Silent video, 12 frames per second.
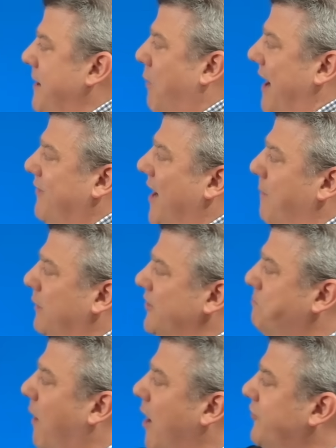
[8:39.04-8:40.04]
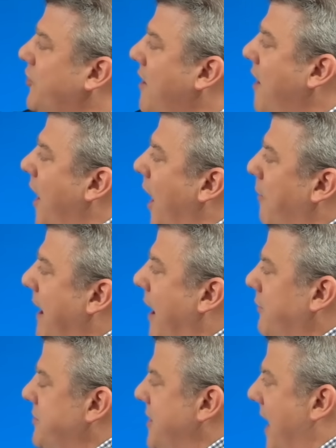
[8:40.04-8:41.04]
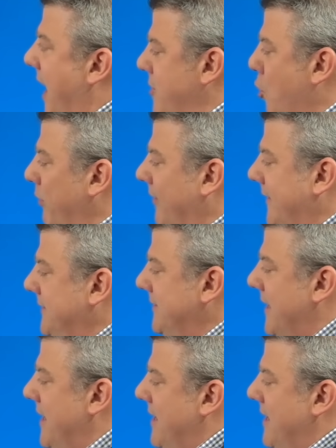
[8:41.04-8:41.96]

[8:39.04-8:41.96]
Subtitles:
wave, a couple of spots around Northland,